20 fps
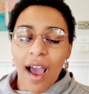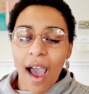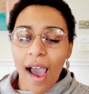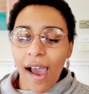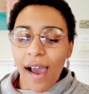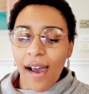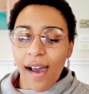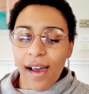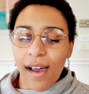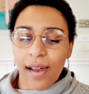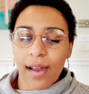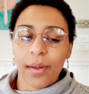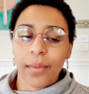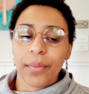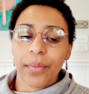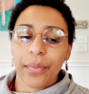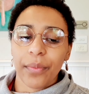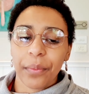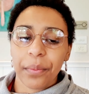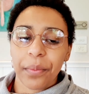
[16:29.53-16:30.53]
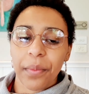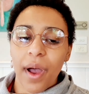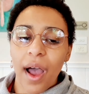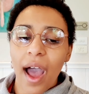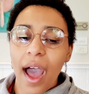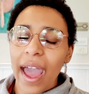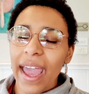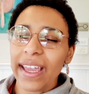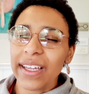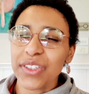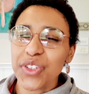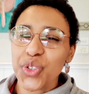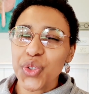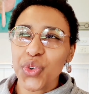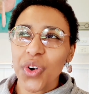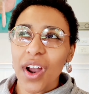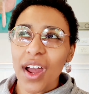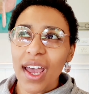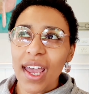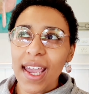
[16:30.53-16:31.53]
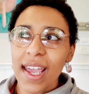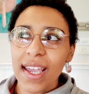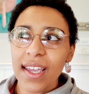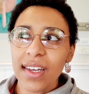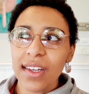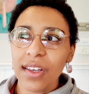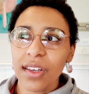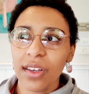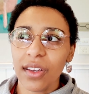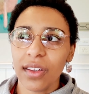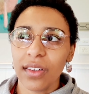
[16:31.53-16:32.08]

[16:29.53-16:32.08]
I tried,